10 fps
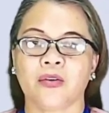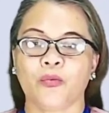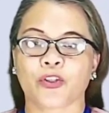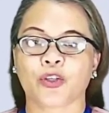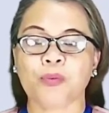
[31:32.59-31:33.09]

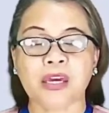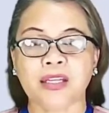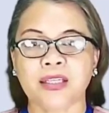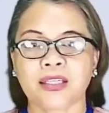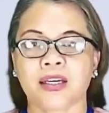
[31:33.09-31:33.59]
which
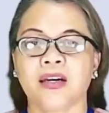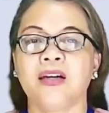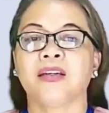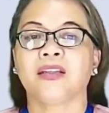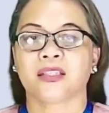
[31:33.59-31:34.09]
means
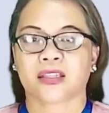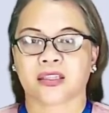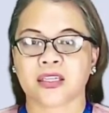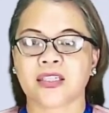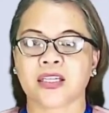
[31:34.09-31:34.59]
the
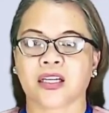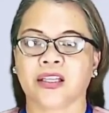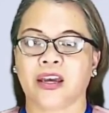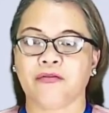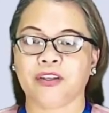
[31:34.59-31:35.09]
statistical
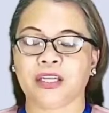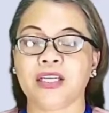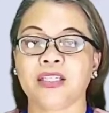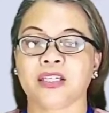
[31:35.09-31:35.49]
evidence